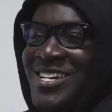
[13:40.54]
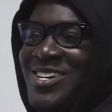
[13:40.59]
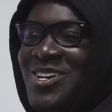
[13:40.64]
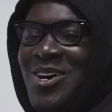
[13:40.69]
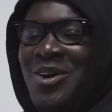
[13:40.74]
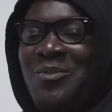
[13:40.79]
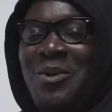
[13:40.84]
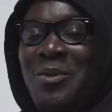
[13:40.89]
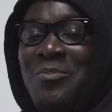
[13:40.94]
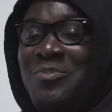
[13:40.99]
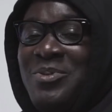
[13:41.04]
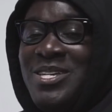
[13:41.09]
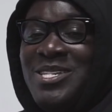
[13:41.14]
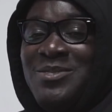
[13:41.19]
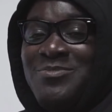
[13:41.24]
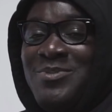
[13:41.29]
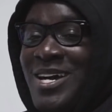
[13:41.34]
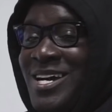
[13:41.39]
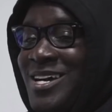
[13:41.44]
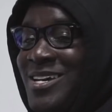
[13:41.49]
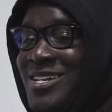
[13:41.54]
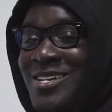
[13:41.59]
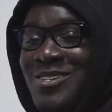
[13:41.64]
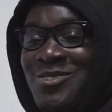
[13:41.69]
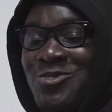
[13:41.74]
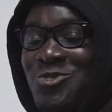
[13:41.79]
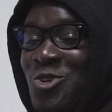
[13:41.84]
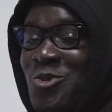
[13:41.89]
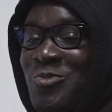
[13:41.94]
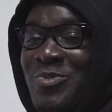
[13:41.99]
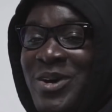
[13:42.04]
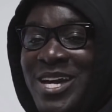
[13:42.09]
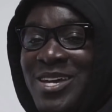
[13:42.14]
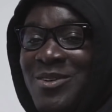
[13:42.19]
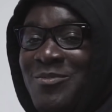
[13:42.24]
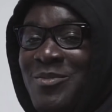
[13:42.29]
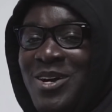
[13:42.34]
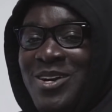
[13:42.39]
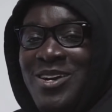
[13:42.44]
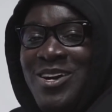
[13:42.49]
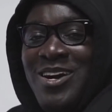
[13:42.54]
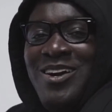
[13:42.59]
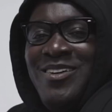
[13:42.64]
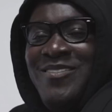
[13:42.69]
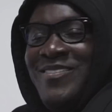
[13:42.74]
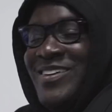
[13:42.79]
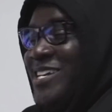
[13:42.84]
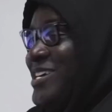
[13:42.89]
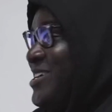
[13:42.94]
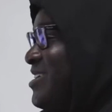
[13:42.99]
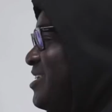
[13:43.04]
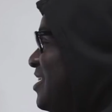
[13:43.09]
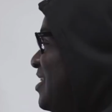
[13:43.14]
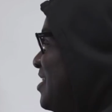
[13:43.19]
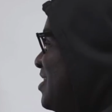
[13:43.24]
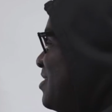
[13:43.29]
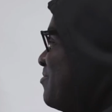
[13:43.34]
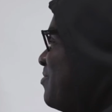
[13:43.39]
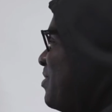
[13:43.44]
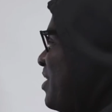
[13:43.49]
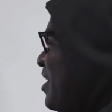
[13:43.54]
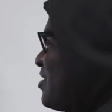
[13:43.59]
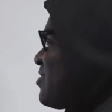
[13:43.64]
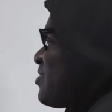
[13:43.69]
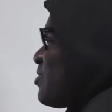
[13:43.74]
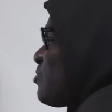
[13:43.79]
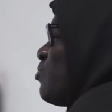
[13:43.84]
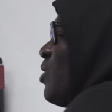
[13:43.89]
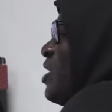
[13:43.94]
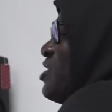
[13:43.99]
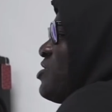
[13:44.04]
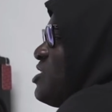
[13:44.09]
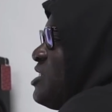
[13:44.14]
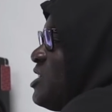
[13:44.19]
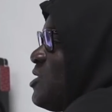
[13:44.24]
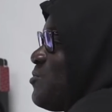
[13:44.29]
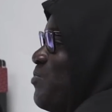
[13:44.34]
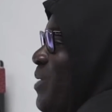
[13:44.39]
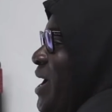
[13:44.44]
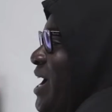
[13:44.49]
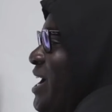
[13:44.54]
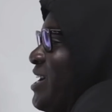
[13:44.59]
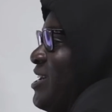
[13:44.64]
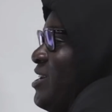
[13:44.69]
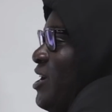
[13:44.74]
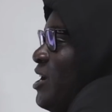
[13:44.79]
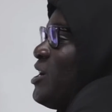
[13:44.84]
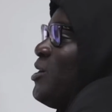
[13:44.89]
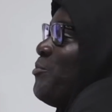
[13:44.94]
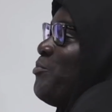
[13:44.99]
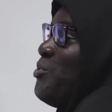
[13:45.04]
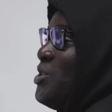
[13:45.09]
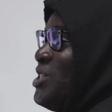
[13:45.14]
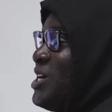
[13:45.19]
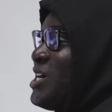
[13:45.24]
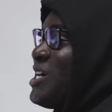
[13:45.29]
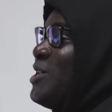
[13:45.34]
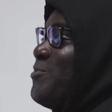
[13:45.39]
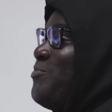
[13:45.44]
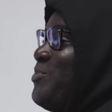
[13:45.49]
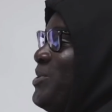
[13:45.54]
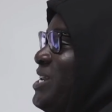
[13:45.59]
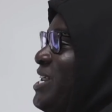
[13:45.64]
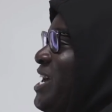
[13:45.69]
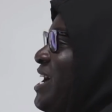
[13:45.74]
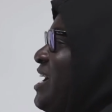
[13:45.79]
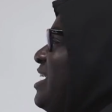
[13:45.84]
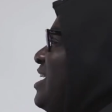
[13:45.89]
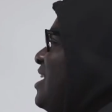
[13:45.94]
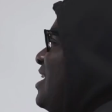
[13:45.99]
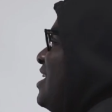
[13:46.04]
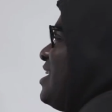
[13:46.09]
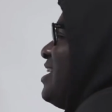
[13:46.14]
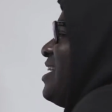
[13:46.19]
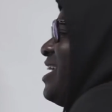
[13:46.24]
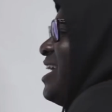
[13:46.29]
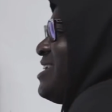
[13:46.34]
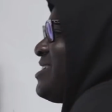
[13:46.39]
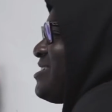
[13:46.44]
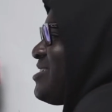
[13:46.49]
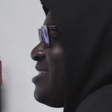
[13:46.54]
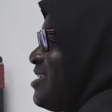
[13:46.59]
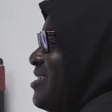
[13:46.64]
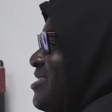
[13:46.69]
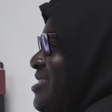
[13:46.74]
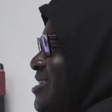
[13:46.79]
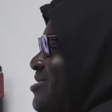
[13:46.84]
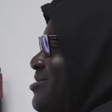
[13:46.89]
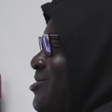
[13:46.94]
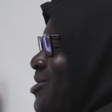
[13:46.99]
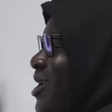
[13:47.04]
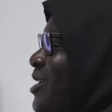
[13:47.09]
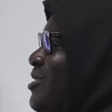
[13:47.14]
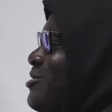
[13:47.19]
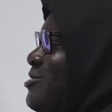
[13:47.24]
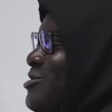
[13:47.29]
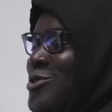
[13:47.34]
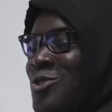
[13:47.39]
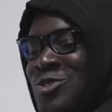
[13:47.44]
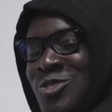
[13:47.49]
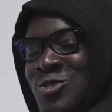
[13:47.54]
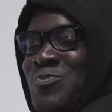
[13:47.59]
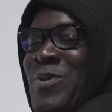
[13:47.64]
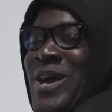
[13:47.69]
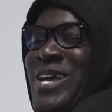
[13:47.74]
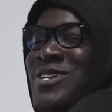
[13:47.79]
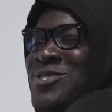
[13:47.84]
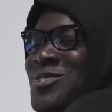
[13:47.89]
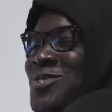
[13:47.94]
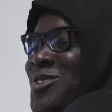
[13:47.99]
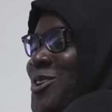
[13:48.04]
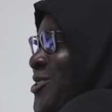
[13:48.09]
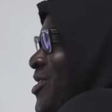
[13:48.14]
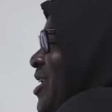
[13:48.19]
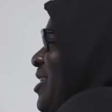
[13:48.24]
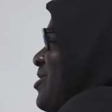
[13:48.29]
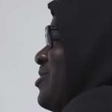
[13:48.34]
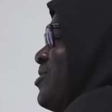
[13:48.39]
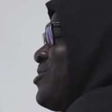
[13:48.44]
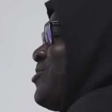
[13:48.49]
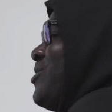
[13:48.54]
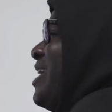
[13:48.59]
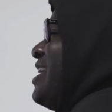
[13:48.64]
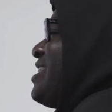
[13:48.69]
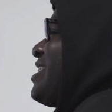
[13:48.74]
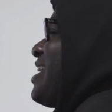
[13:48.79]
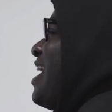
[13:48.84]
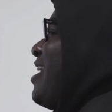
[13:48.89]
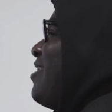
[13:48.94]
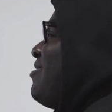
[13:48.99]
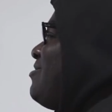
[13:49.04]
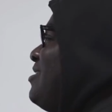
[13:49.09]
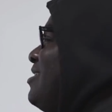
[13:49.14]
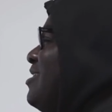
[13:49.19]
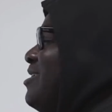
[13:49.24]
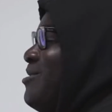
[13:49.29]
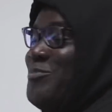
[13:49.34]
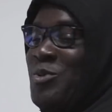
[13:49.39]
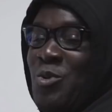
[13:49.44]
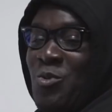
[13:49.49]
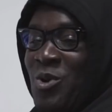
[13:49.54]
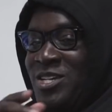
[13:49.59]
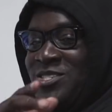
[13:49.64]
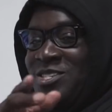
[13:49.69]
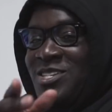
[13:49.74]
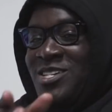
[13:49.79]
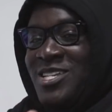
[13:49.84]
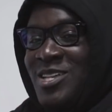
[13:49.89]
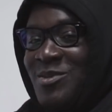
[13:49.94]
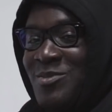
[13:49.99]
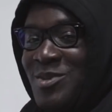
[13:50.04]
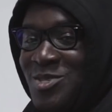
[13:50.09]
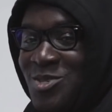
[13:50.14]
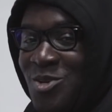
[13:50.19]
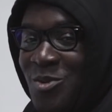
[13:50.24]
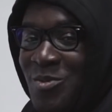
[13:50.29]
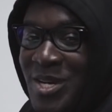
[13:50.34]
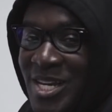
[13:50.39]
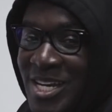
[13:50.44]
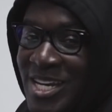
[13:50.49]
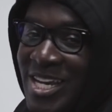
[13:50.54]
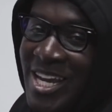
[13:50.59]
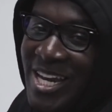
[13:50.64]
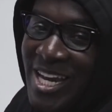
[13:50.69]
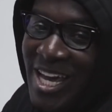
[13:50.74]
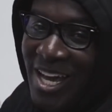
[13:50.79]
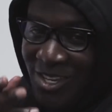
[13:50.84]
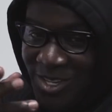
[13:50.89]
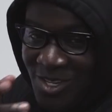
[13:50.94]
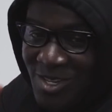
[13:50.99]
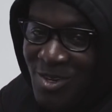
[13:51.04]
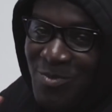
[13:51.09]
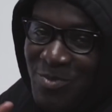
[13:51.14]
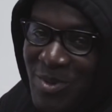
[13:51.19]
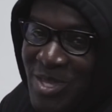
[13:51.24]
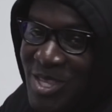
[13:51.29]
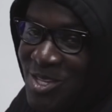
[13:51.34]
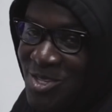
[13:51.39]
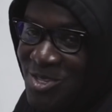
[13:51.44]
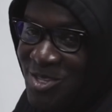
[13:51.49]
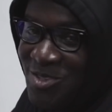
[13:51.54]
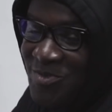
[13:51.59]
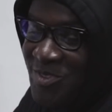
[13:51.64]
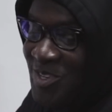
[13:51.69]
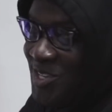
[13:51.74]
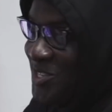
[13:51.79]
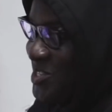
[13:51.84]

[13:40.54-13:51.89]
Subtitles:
Got my bees back and then drove back in my car in it. But I was just watching this back, and I'm going to put the clip in there and see, this guy is suspect, you know. I swear down. But watch the clip that's coming in there now. You could be the judge for